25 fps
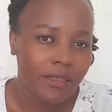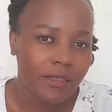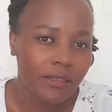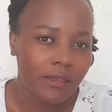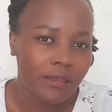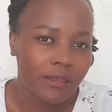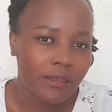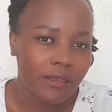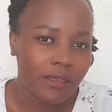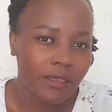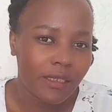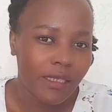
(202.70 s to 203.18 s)

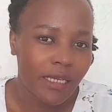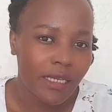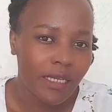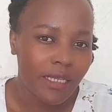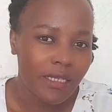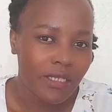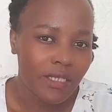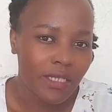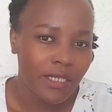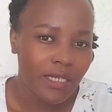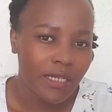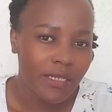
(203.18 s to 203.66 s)
in
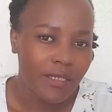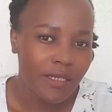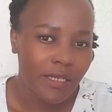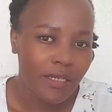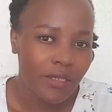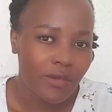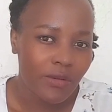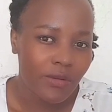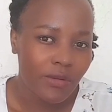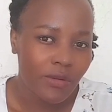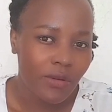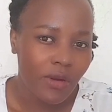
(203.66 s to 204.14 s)
Kenya shillings,
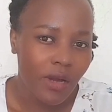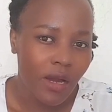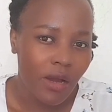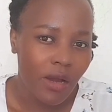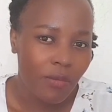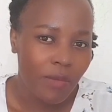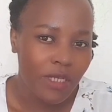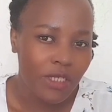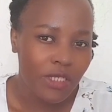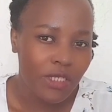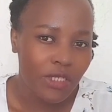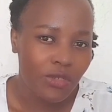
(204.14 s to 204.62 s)
I don't know
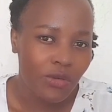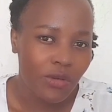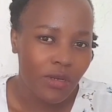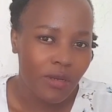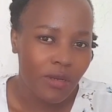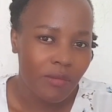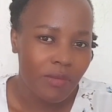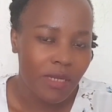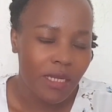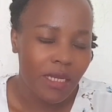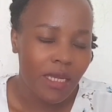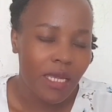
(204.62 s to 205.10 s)
how much it's
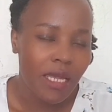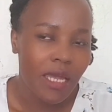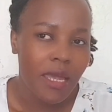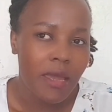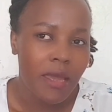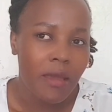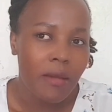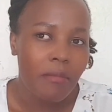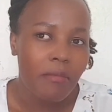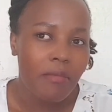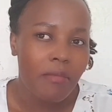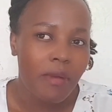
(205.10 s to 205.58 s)
gonna be,
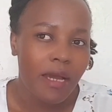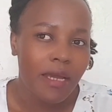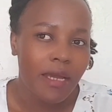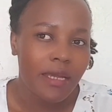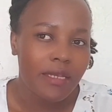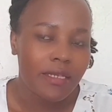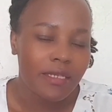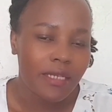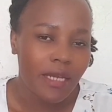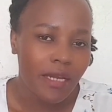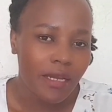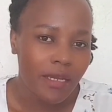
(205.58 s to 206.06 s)
but
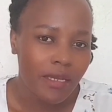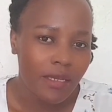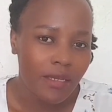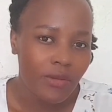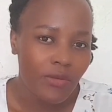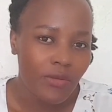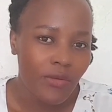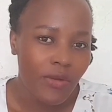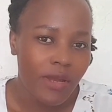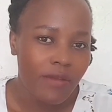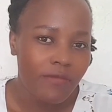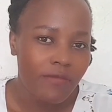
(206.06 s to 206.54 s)
in Turkey,
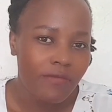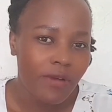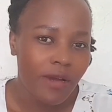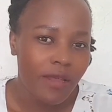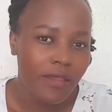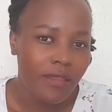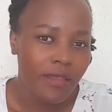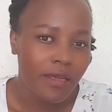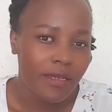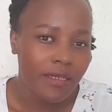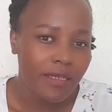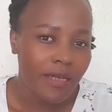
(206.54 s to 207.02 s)
you can
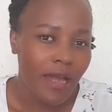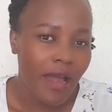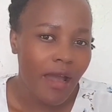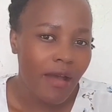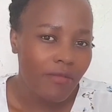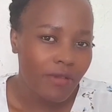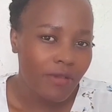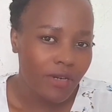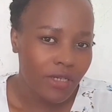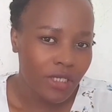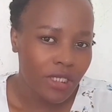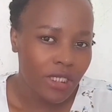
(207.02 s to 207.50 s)
find that
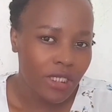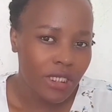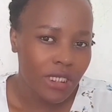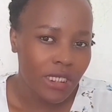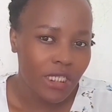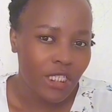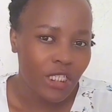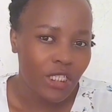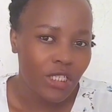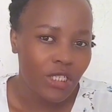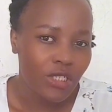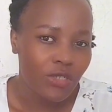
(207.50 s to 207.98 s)

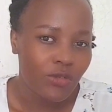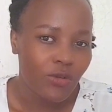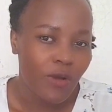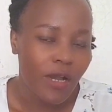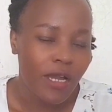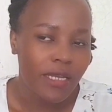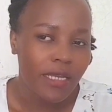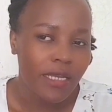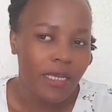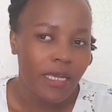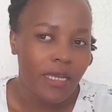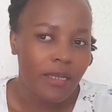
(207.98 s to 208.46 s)
averagely, you
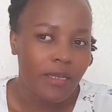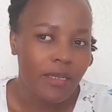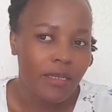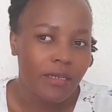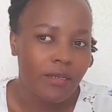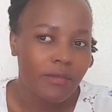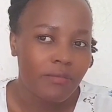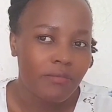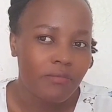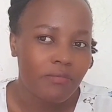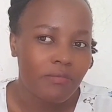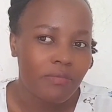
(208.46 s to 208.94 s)
can
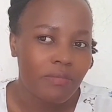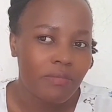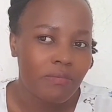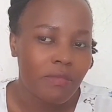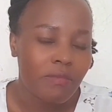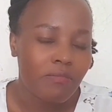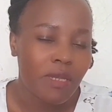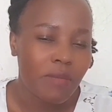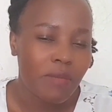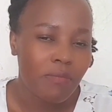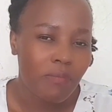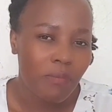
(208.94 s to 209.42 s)

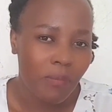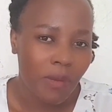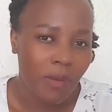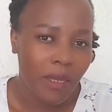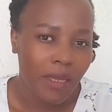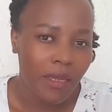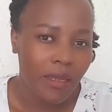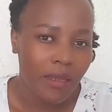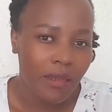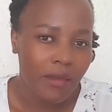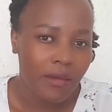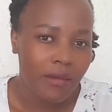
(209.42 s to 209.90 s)
be
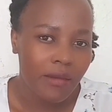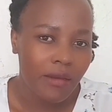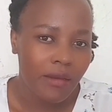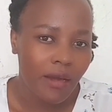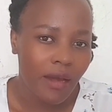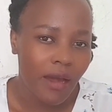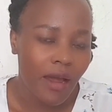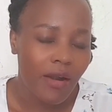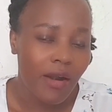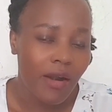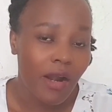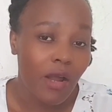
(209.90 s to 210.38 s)
paid
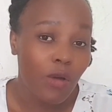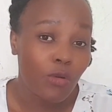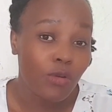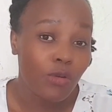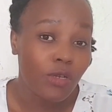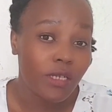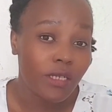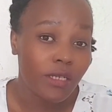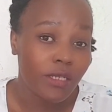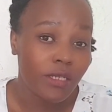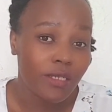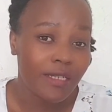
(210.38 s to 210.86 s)

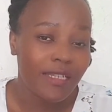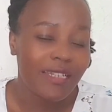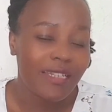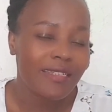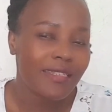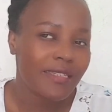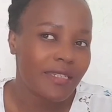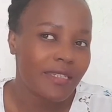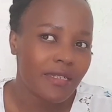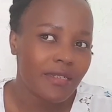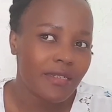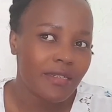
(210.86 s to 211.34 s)
around,
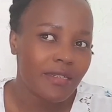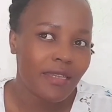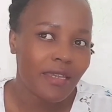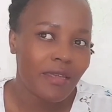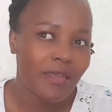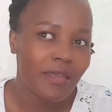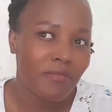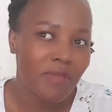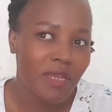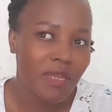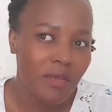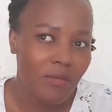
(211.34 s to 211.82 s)
let's just
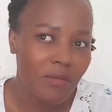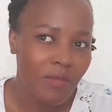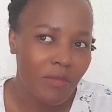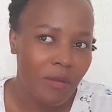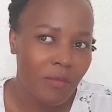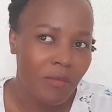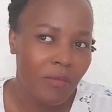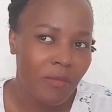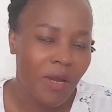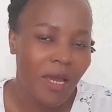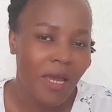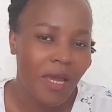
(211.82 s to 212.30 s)
say
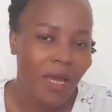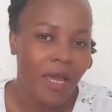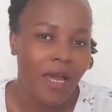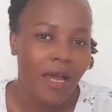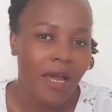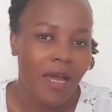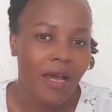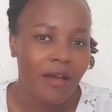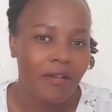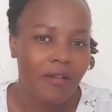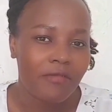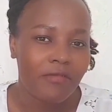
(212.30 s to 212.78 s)
minimum
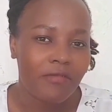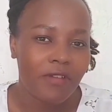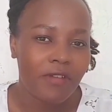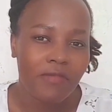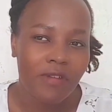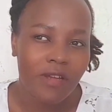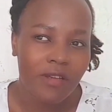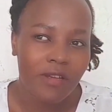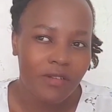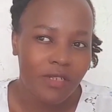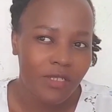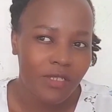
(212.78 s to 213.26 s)

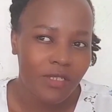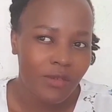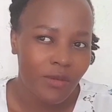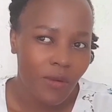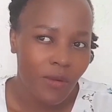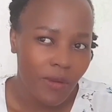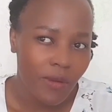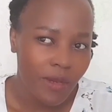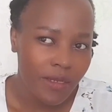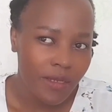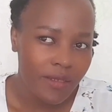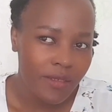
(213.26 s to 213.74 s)

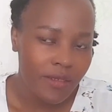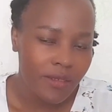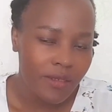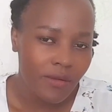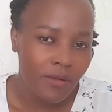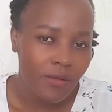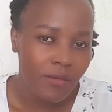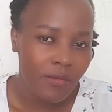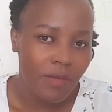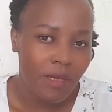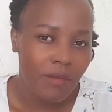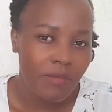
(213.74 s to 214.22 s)
$500,
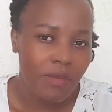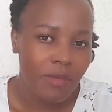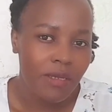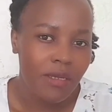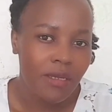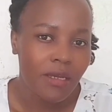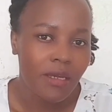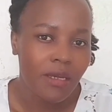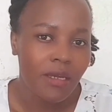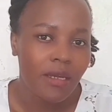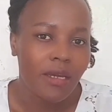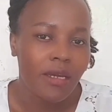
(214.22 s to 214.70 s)
or
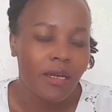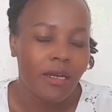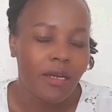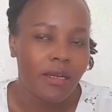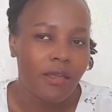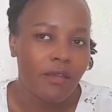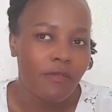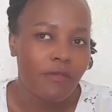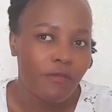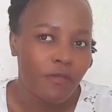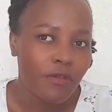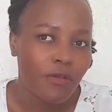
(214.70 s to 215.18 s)
maybe
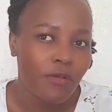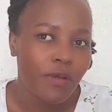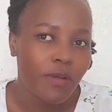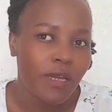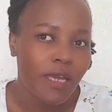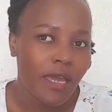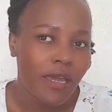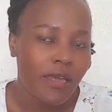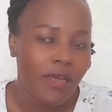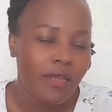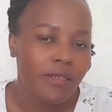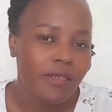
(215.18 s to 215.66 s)
if you
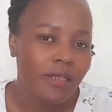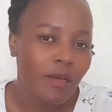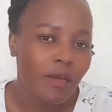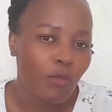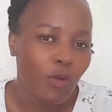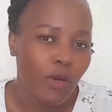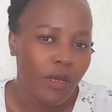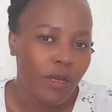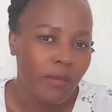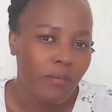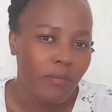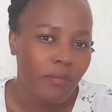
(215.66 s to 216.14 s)
get
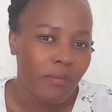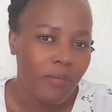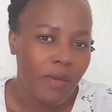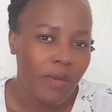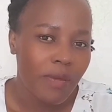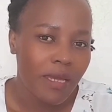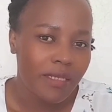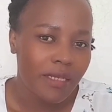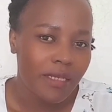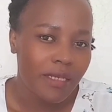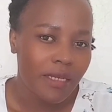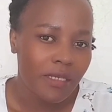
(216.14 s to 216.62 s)
someone
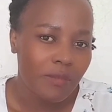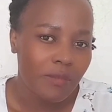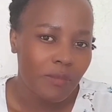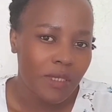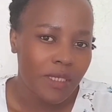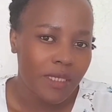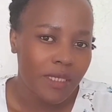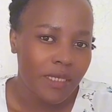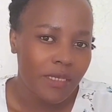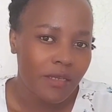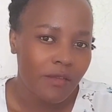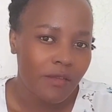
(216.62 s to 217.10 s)
better,
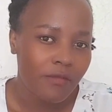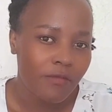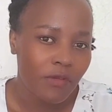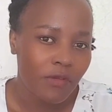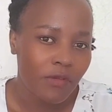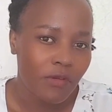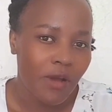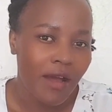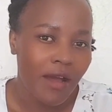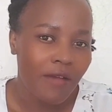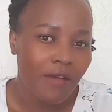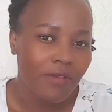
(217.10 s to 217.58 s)
especially if
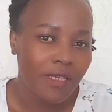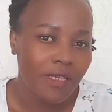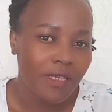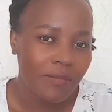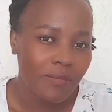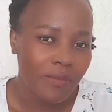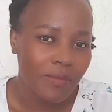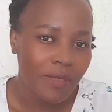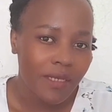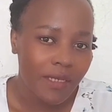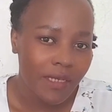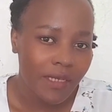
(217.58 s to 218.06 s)
you have
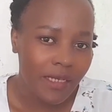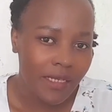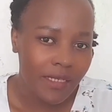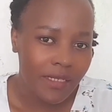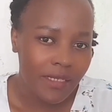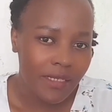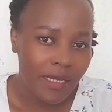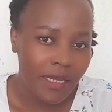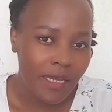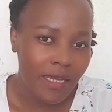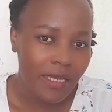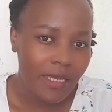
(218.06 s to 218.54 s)

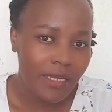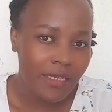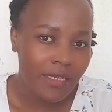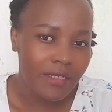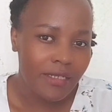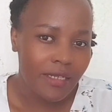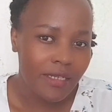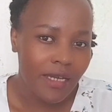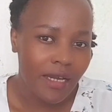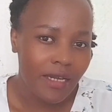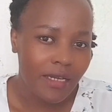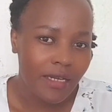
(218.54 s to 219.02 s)
experience here
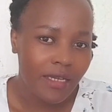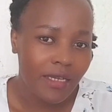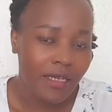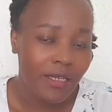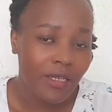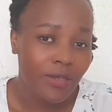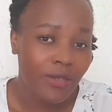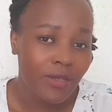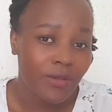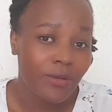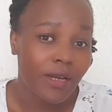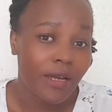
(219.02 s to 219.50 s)
in
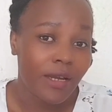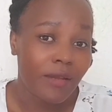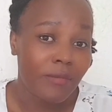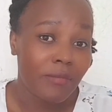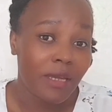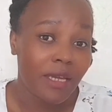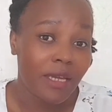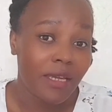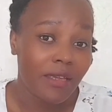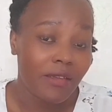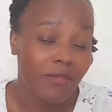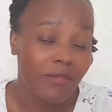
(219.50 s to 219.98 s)
Turkey, you can
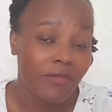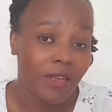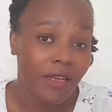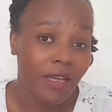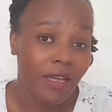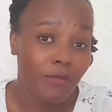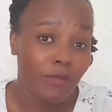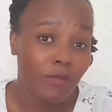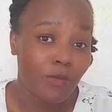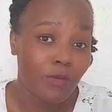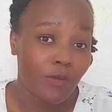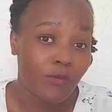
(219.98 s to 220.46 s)
make even
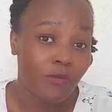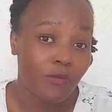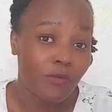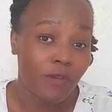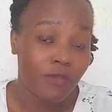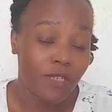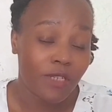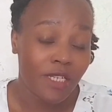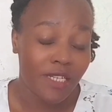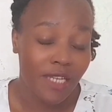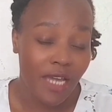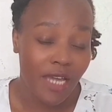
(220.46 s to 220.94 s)
up to
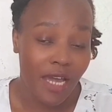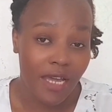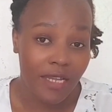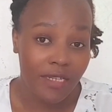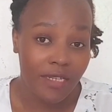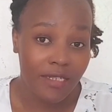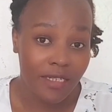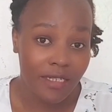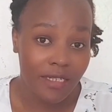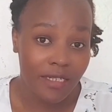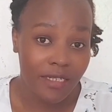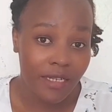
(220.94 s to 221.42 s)

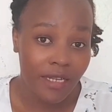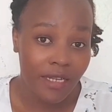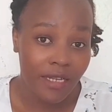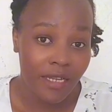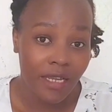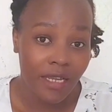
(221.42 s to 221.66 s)
$1,500,